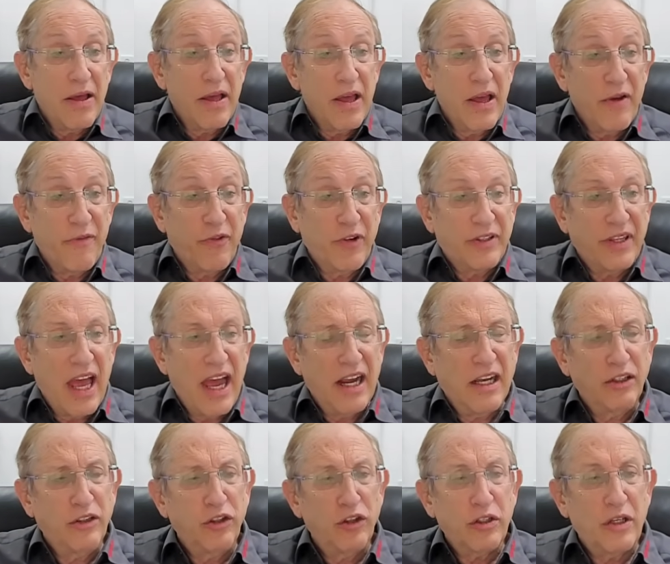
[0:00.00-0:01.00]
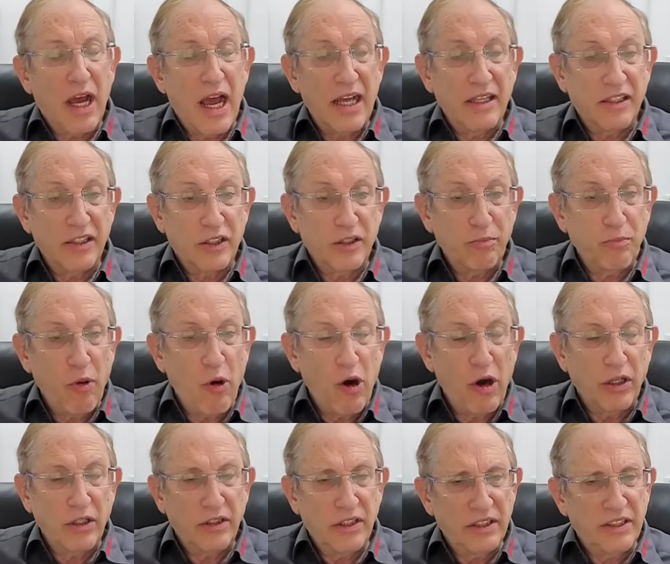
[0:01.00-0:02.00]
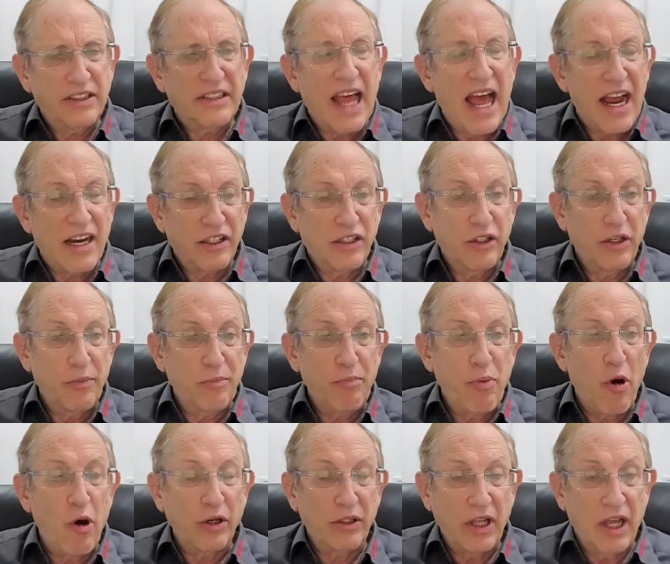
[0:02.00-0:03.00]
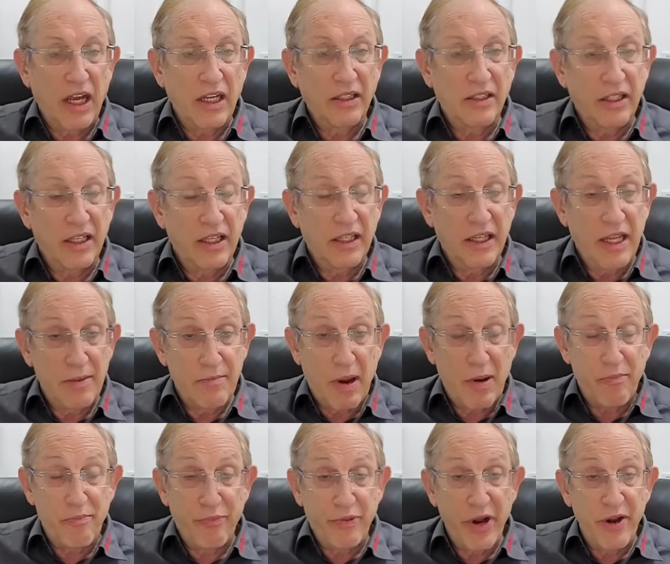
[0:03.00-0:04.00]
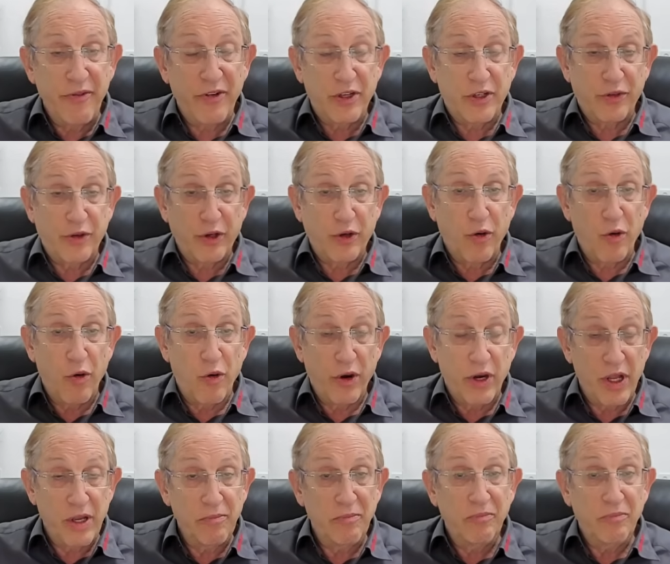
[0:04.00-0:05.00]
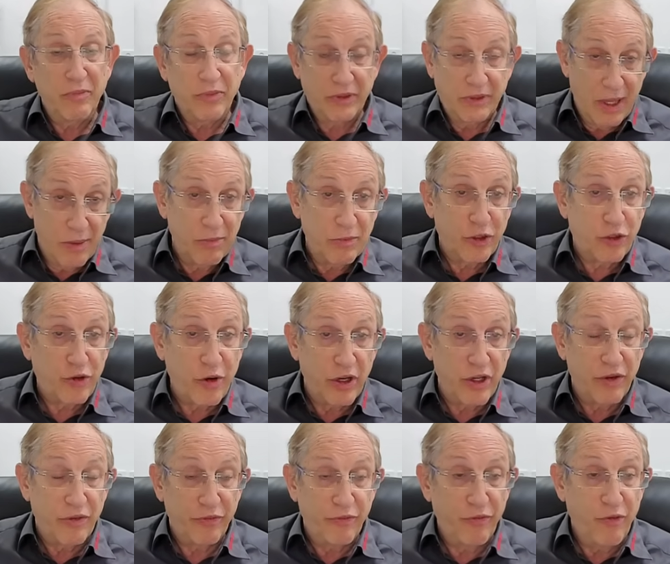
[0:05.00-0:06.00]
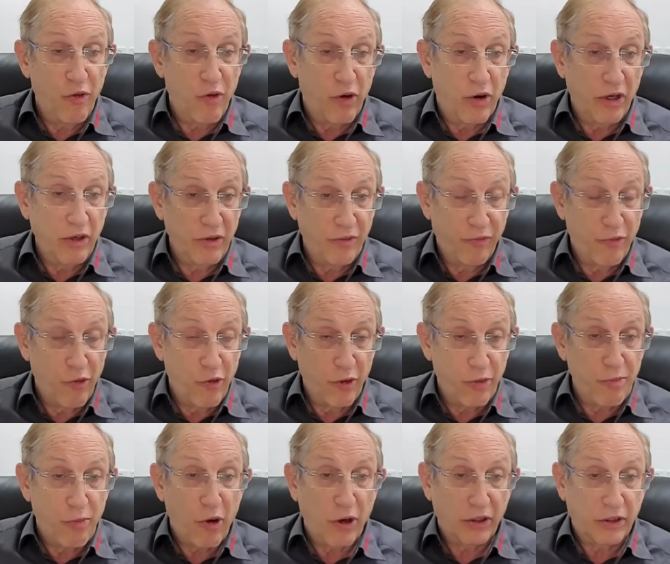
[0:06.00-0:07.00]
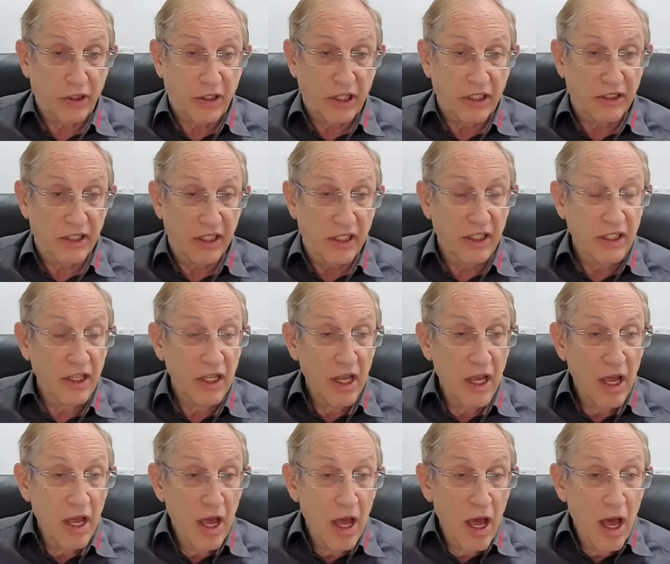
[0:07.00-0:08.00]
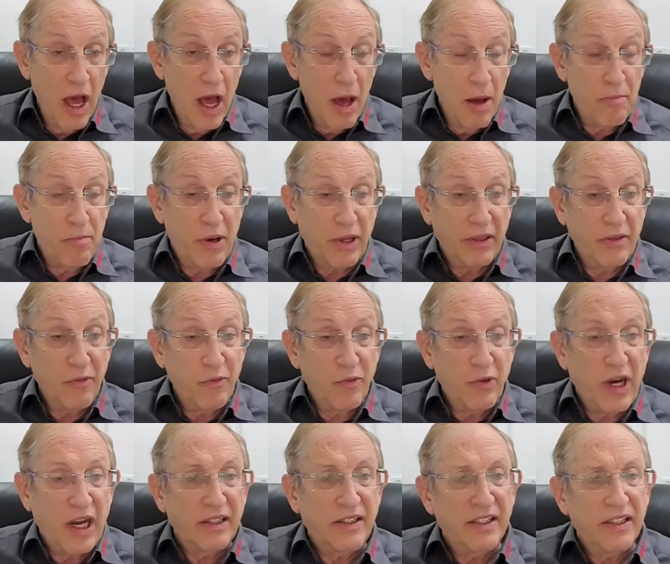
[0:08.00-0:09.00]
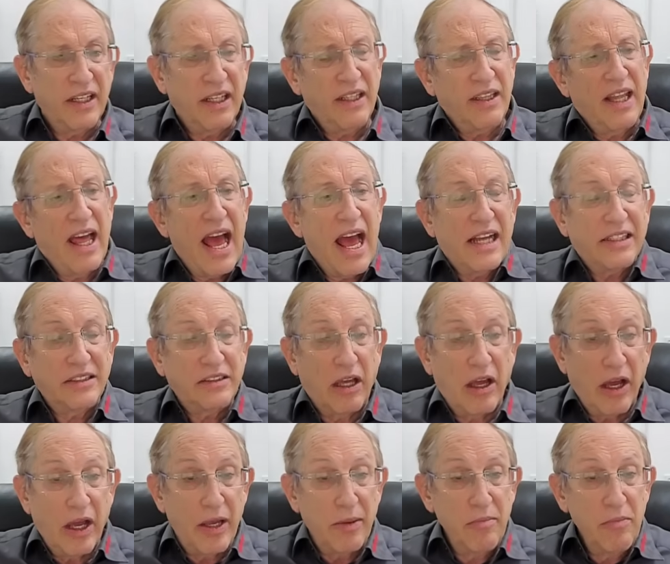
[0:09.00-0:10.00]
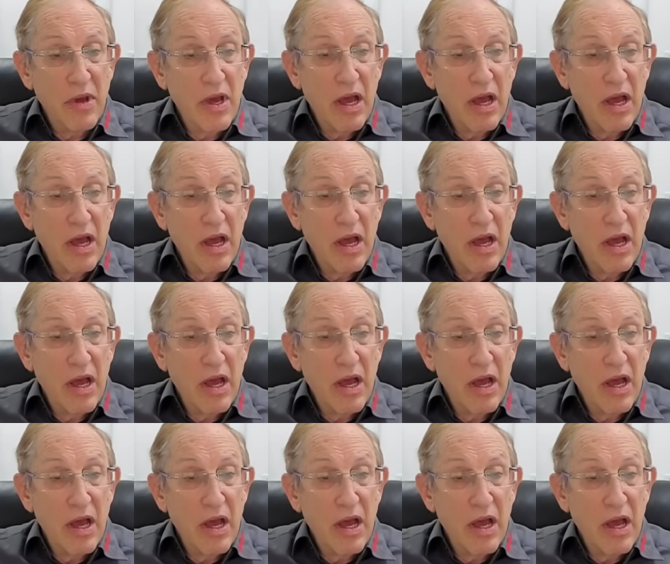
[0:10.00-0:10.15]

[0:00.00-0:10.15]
if we take a look at this part, this is actually the part I did in my previous recording, demonstration four, the fourth part that I did. But when I did it last time,